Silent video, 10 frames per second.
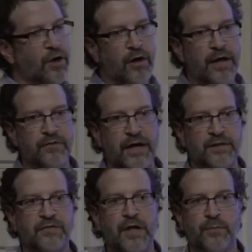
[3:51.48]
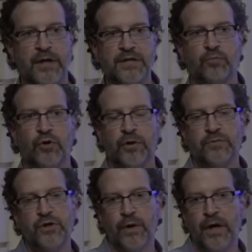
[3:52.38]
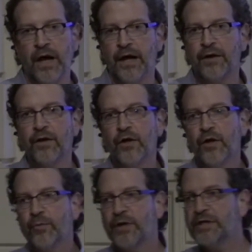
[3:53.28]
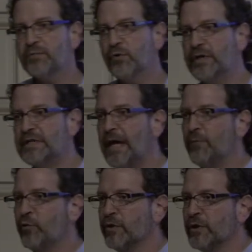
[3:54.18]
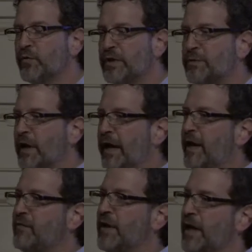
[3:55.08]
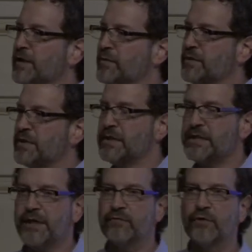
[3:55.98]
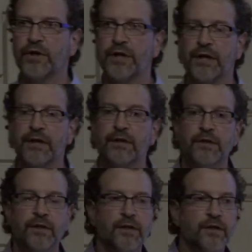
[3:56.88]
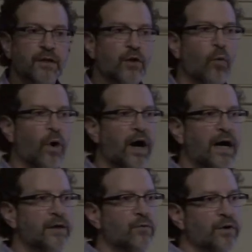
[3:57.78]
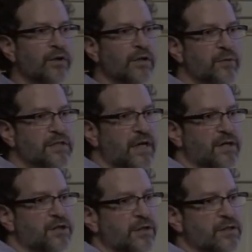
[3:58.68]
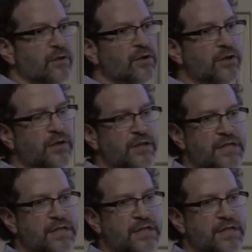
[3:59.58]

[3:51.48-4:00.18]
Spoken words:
all have active telemedicine programs going on. But at this point in time, we only reach about half the hospitals in the state of Oregon. Why? What are the limitations? Clearly the